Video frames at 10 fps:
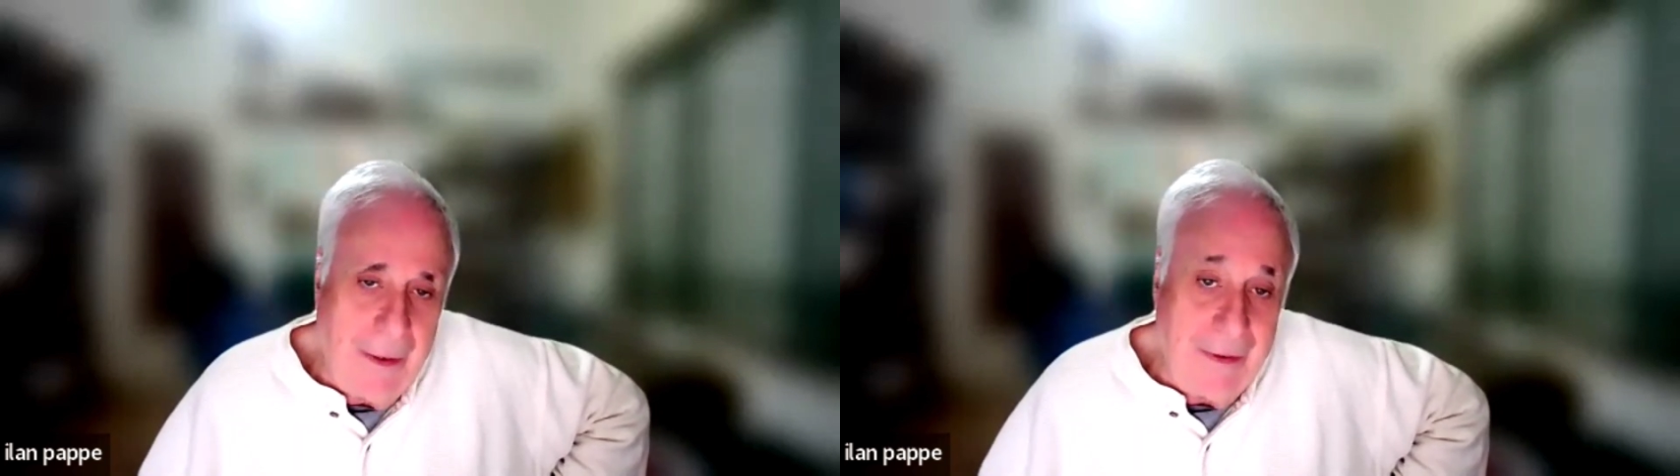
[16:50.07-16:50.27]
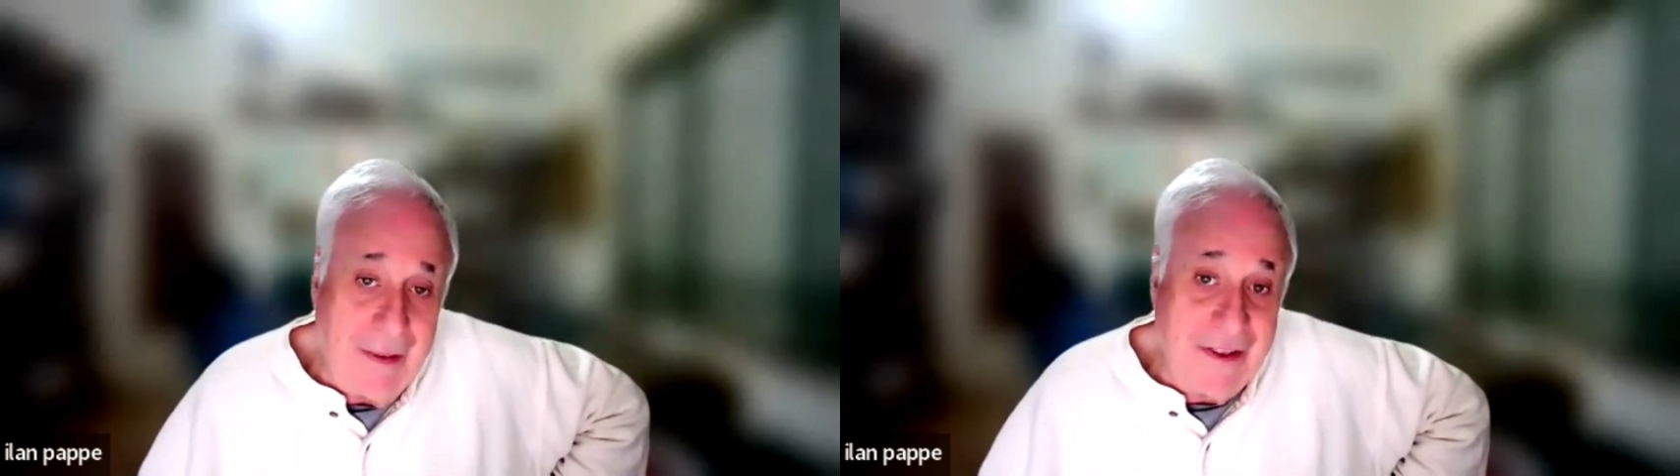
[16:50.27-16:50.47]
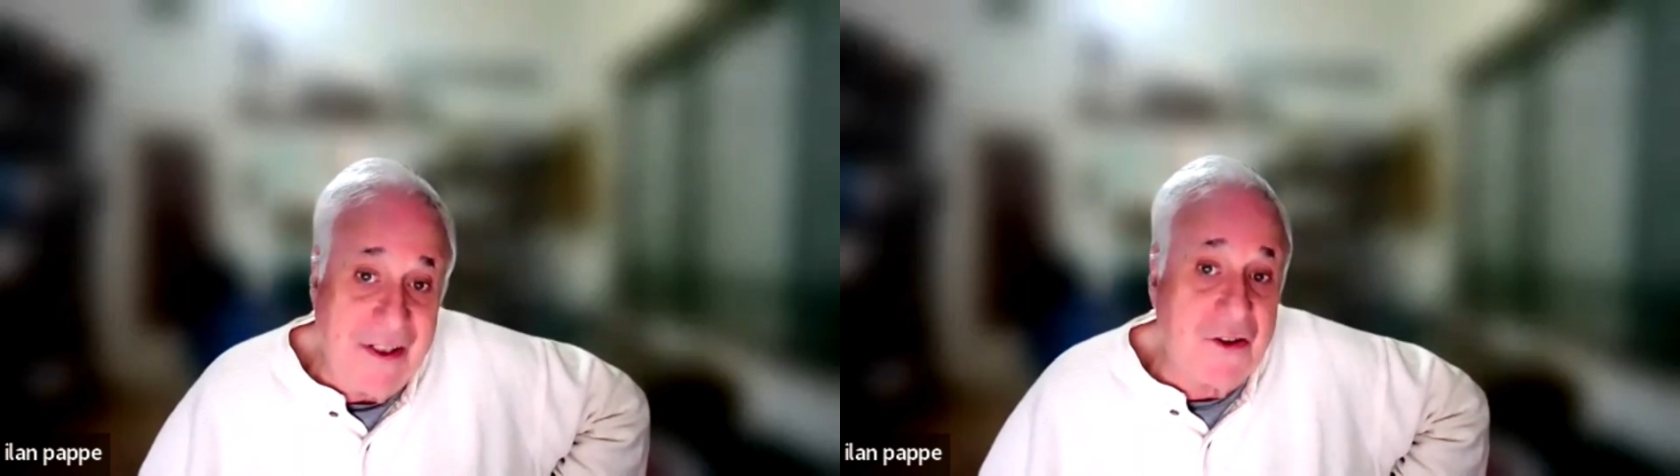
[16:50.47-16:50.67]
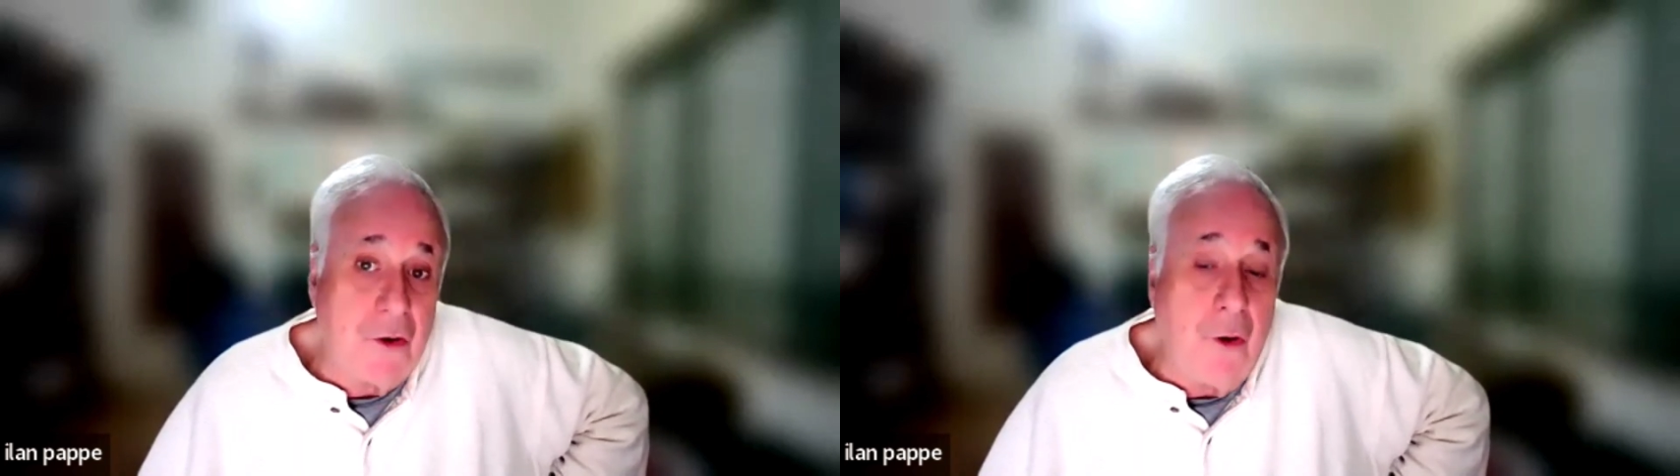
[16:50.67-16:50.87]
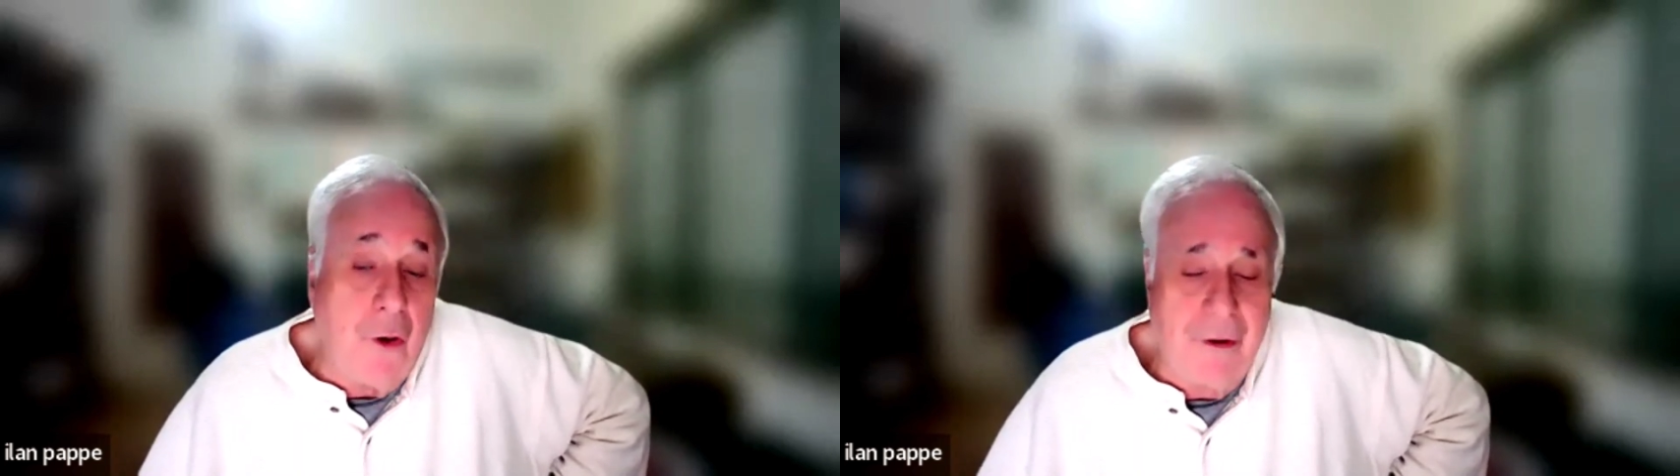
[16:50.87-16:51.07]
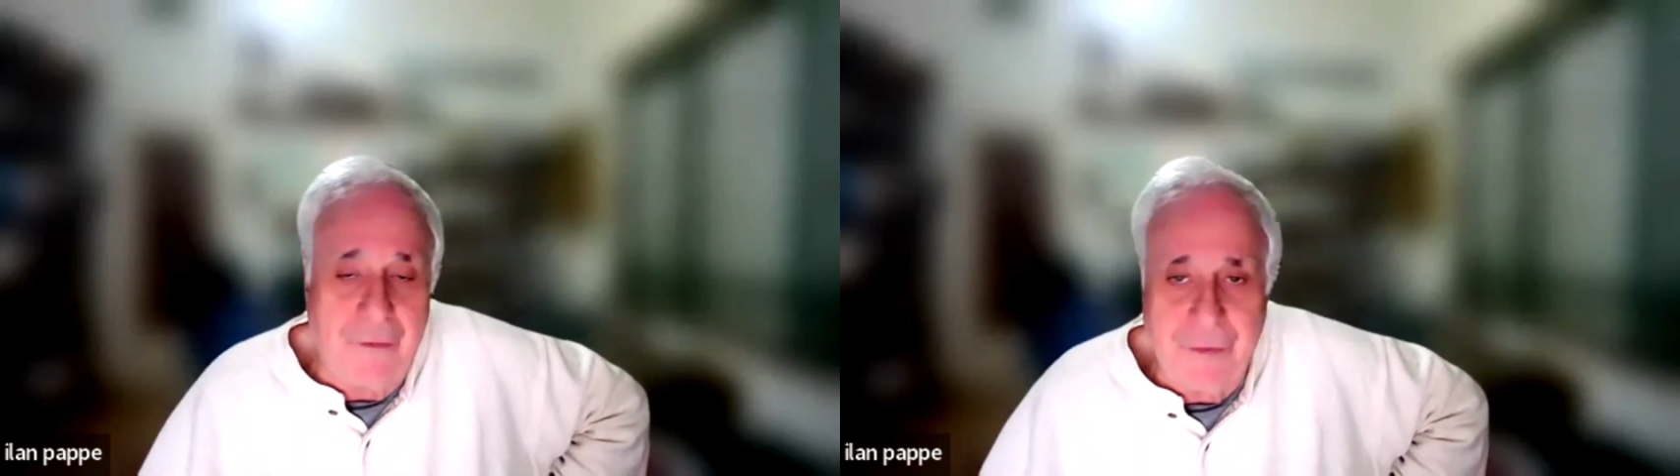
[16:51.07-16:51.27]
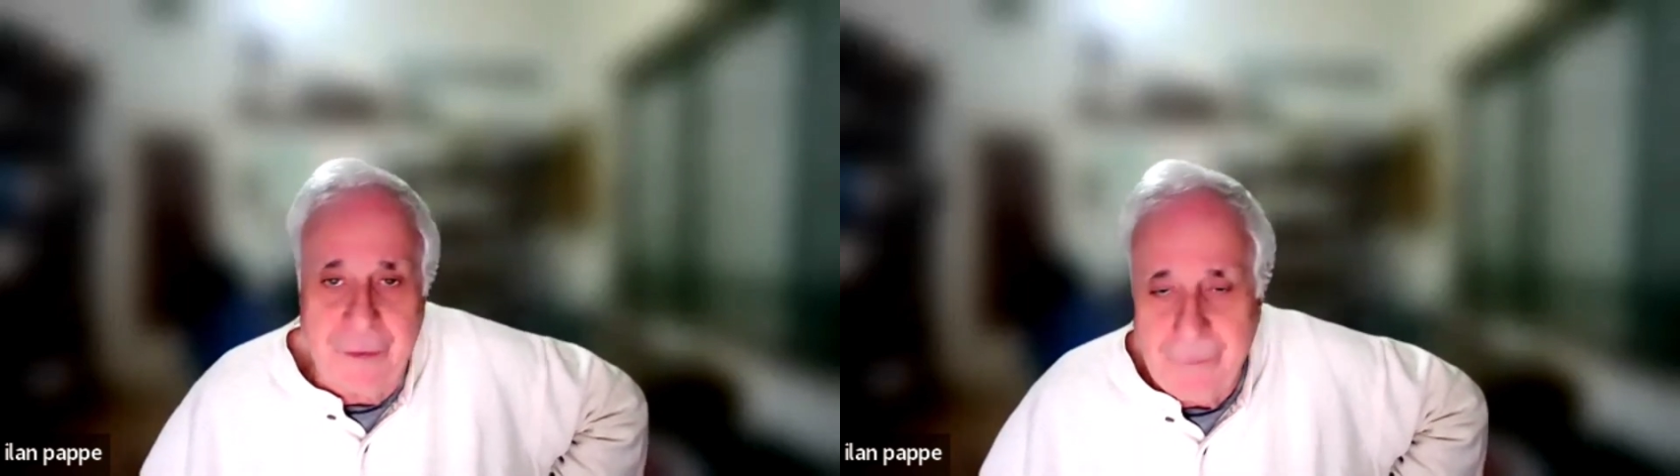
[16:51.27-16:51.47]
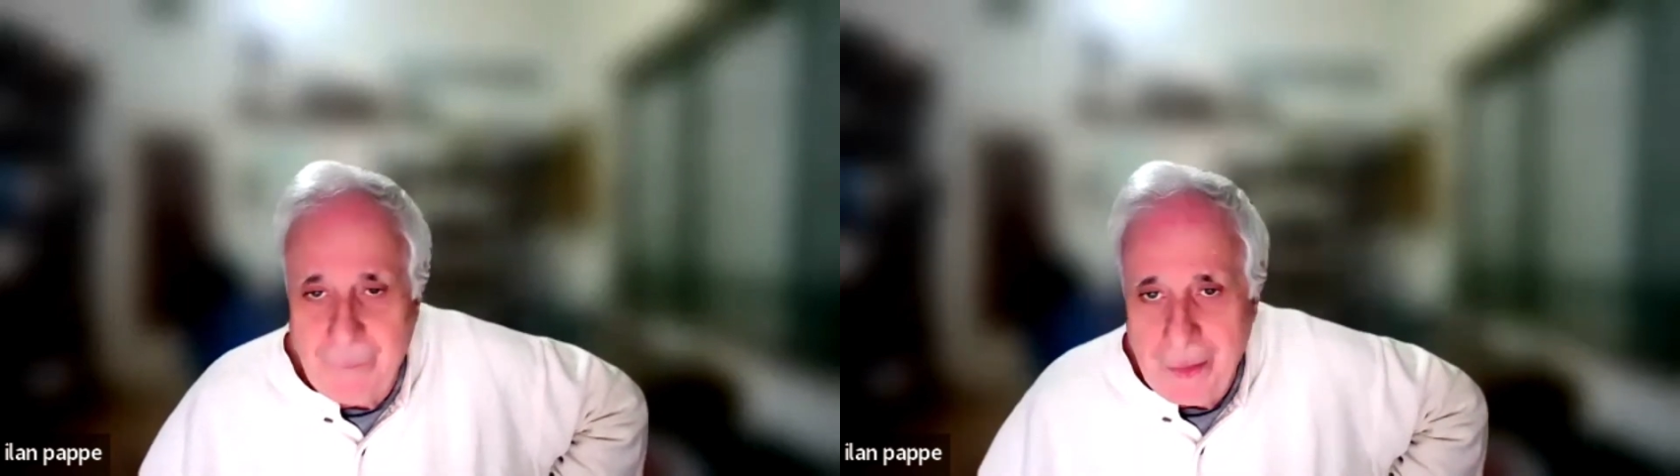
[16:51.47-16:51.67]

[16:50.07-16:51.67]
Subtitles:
in its historiography,